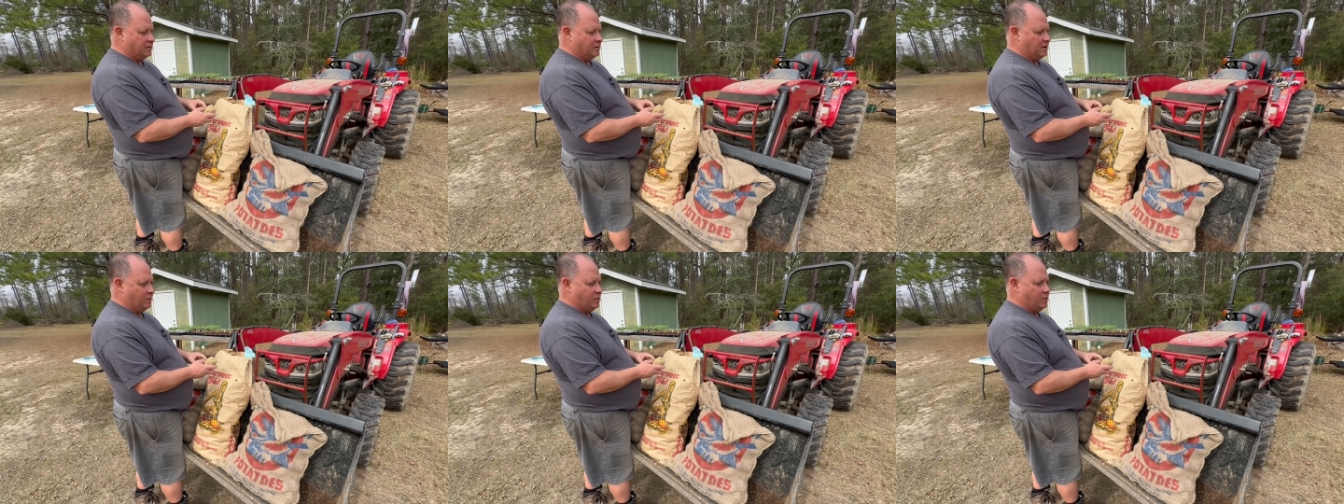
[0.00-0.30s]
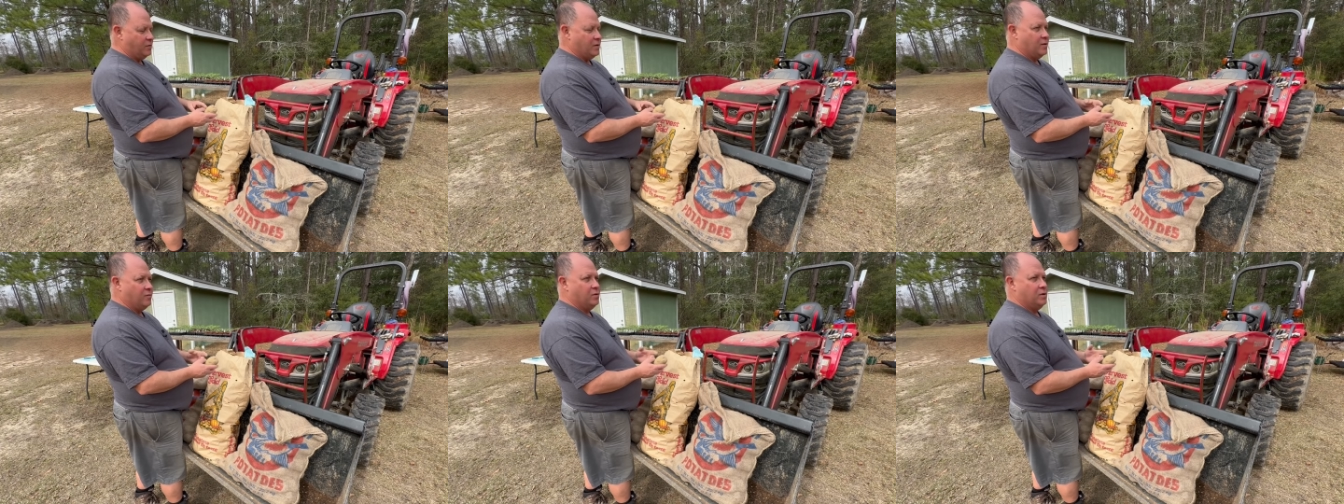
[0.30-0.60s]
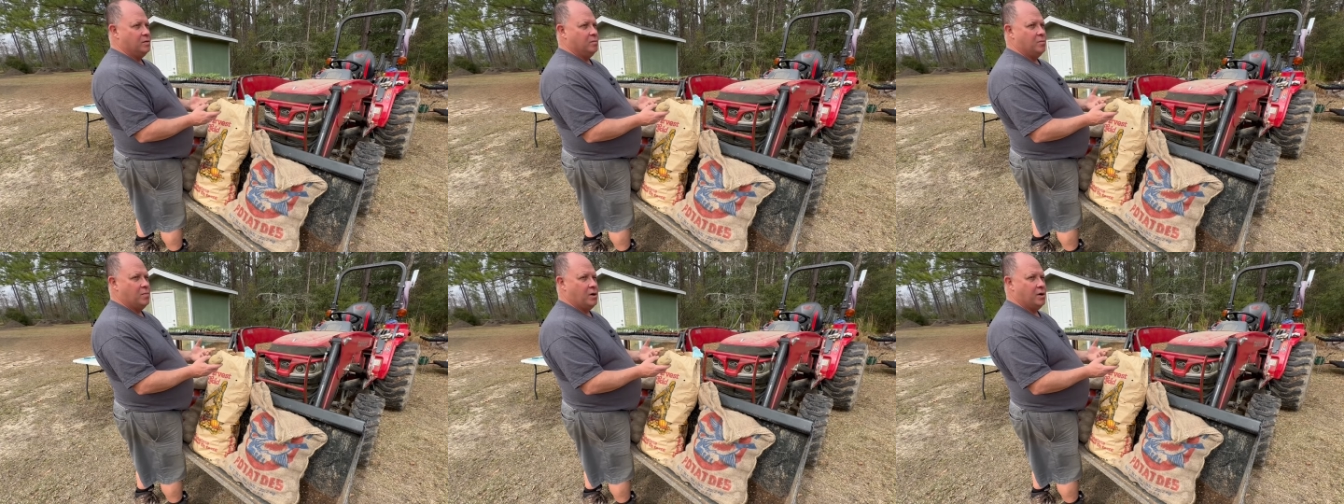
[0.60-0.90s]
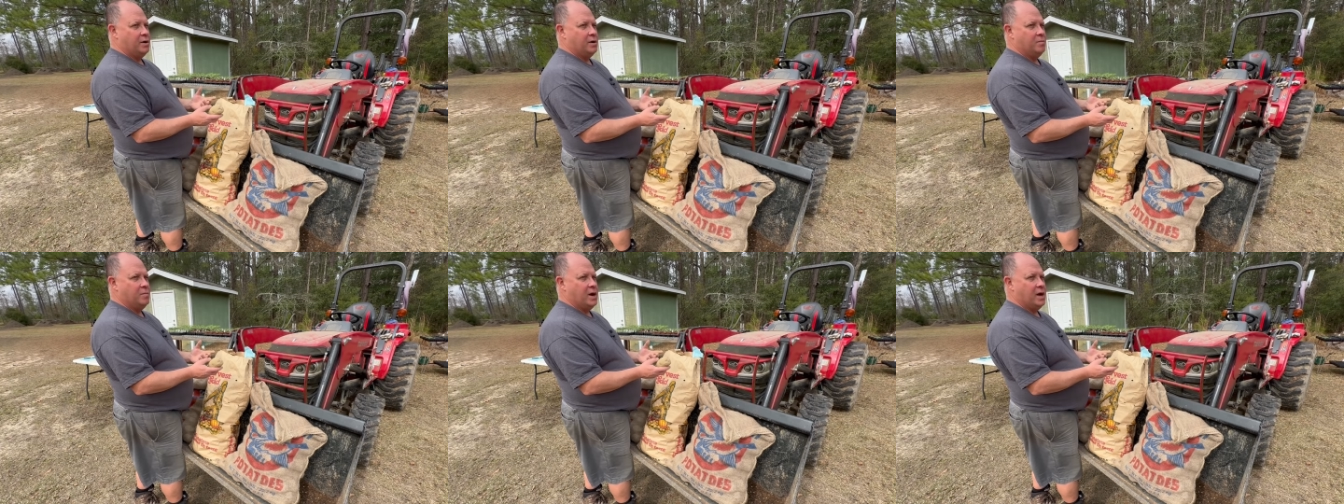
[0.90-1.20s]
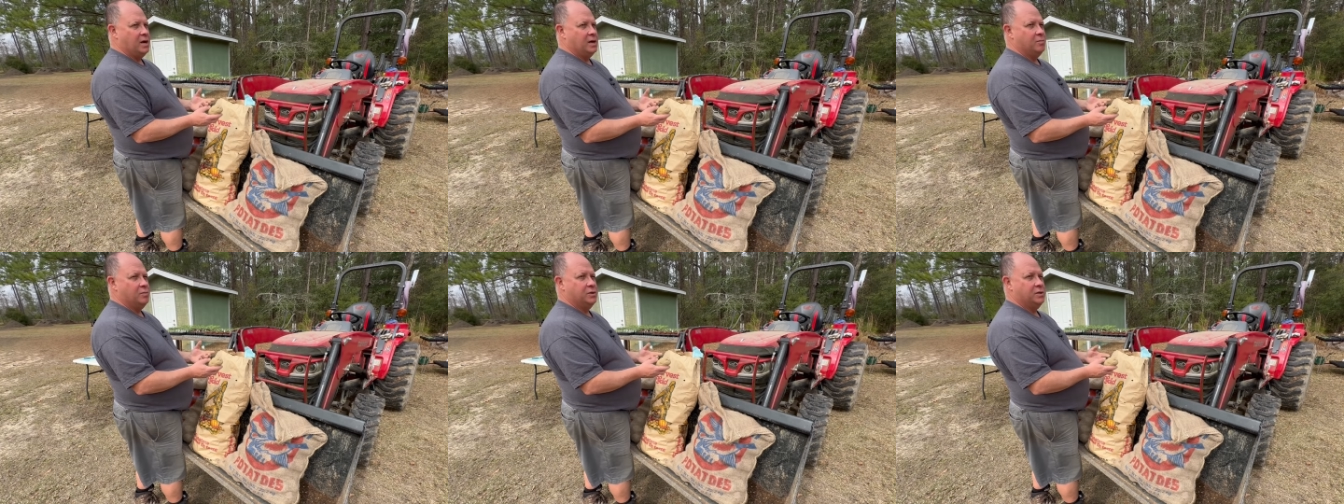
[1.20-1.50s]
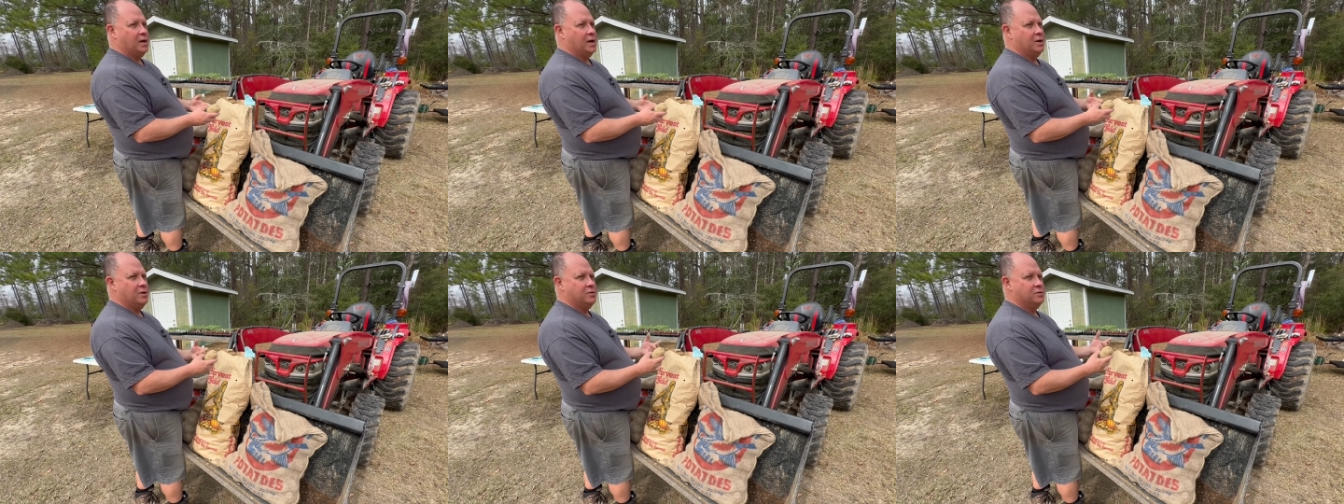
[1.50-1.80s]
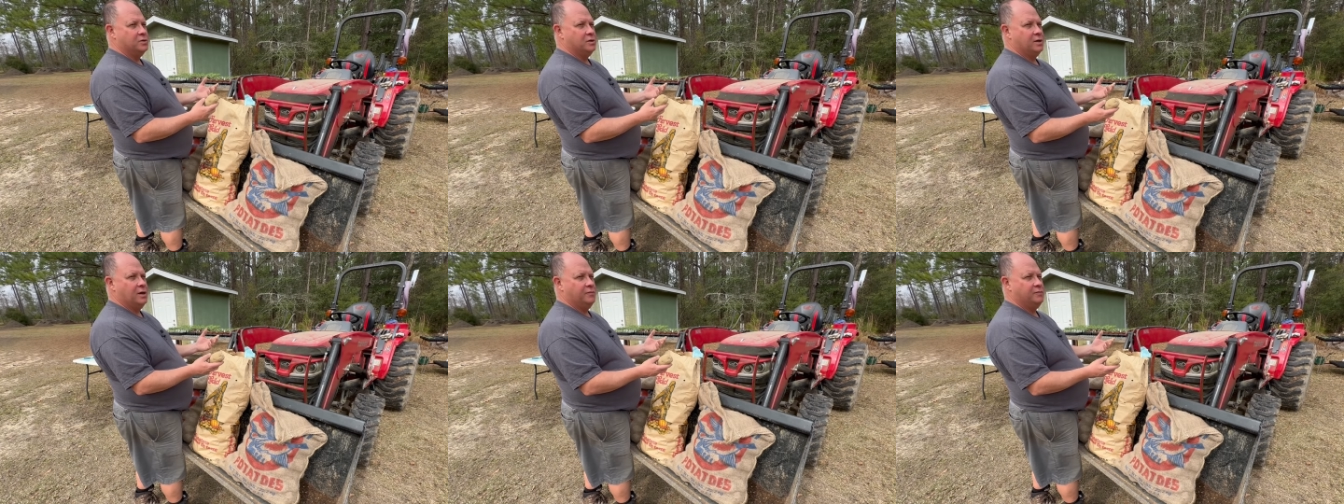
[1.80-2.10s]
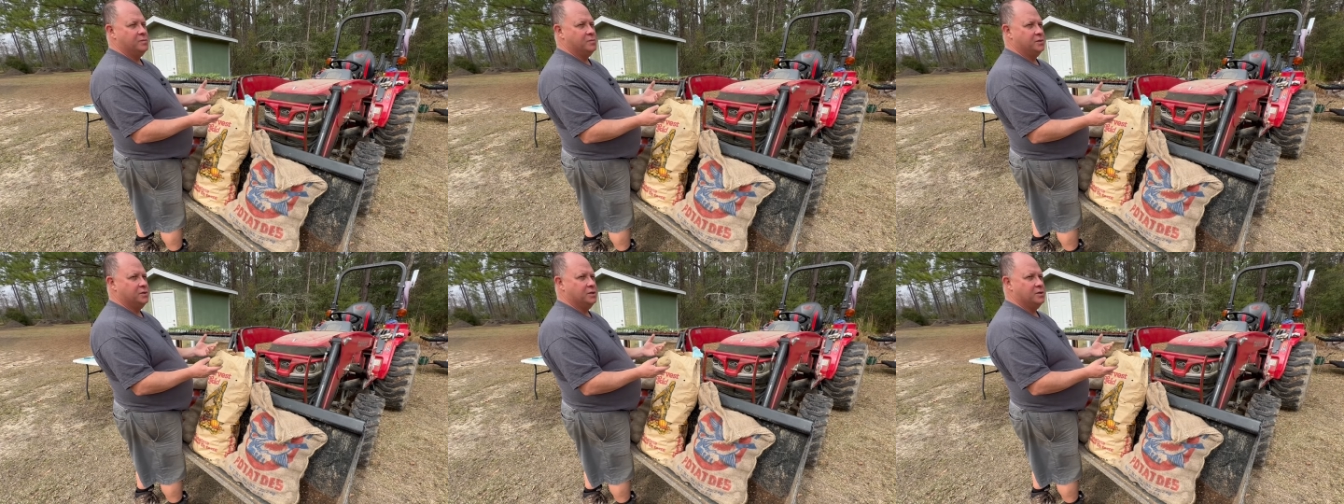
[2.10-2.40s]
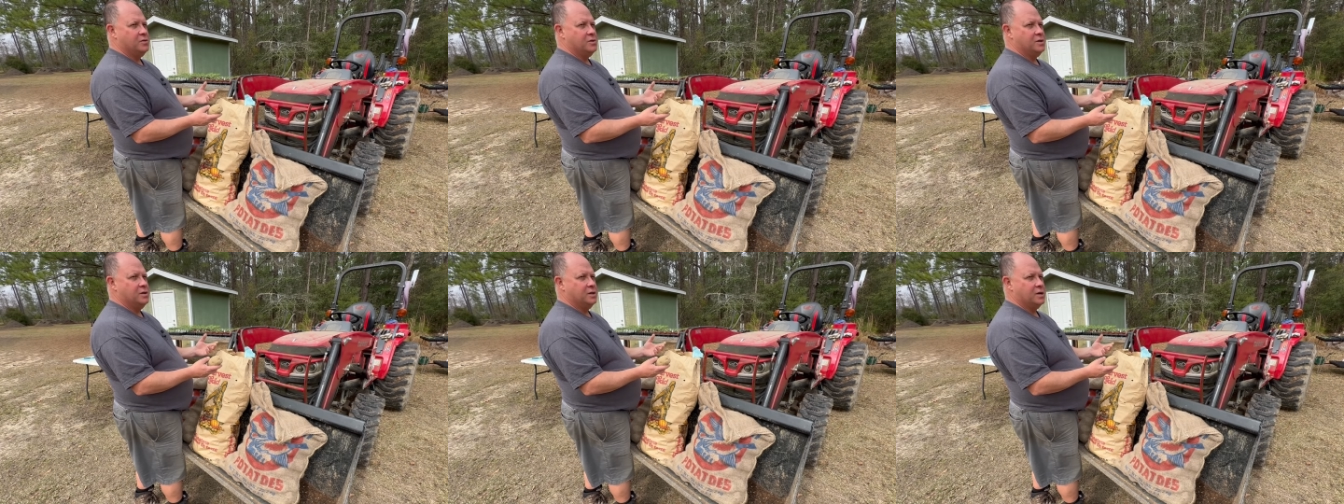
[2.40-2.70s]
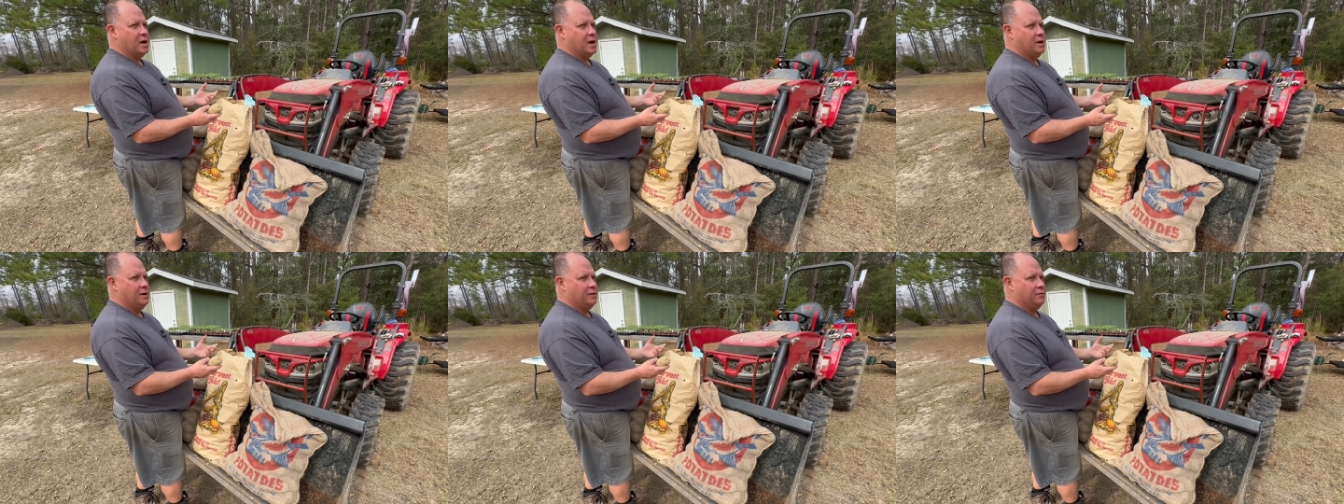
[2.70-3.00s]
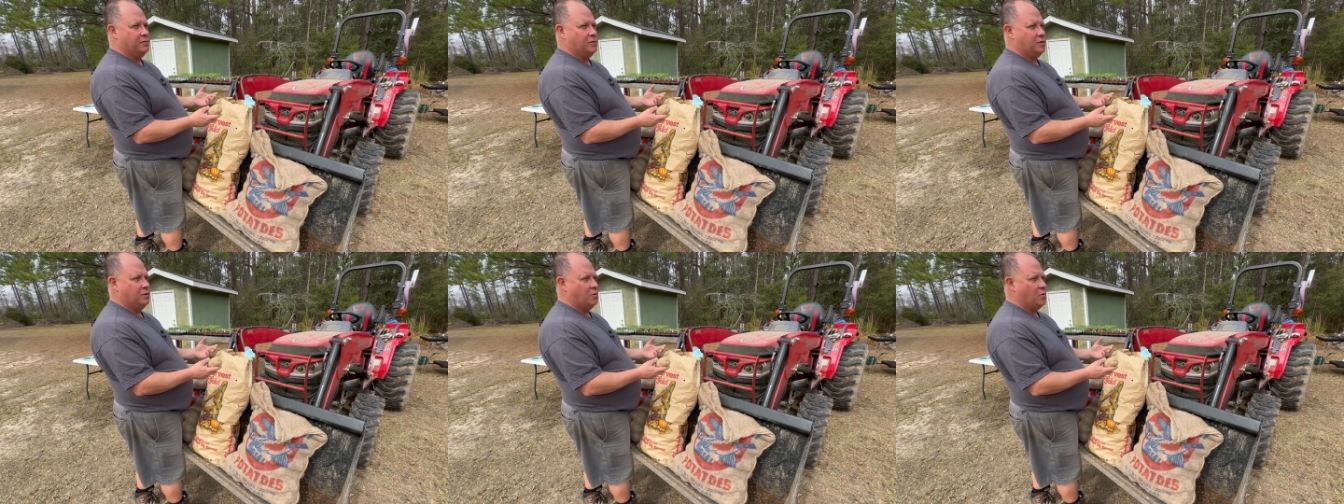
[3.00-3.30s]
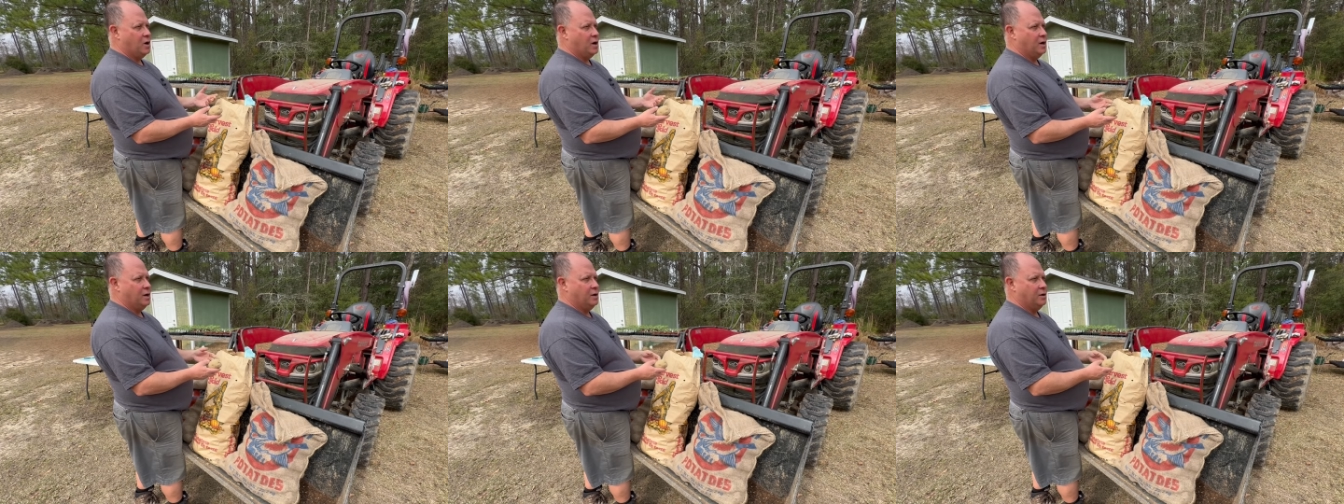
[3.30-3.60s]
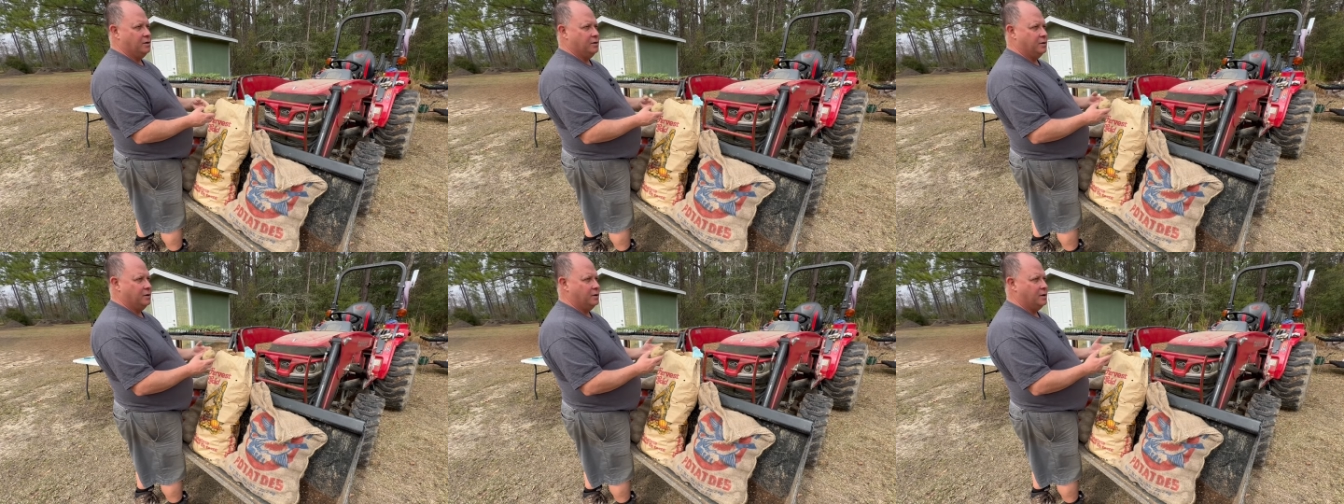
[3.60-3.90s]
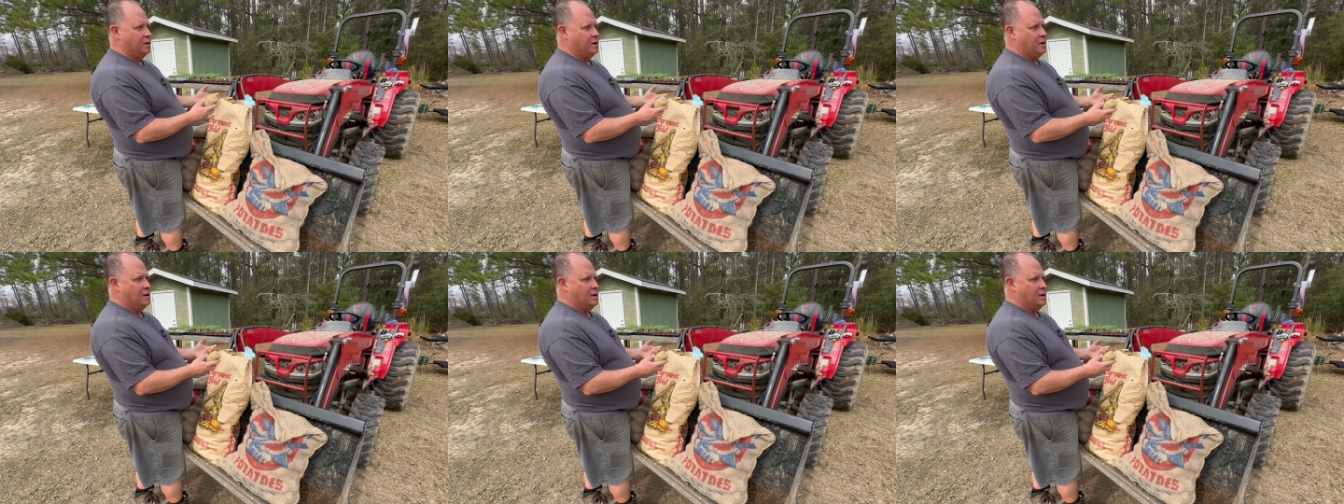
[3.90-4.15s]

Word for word: If you've ever bought a bag of potatoes or left them sit on your counter for a while, or